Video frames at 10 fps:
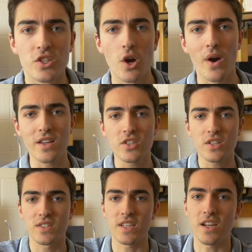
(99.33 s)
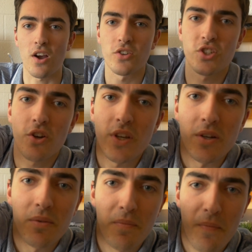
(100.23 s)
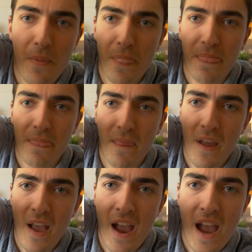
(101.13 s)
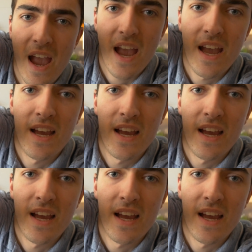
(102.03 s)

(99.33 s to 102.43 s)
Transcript: So as you can see here, I'll show you. Ah.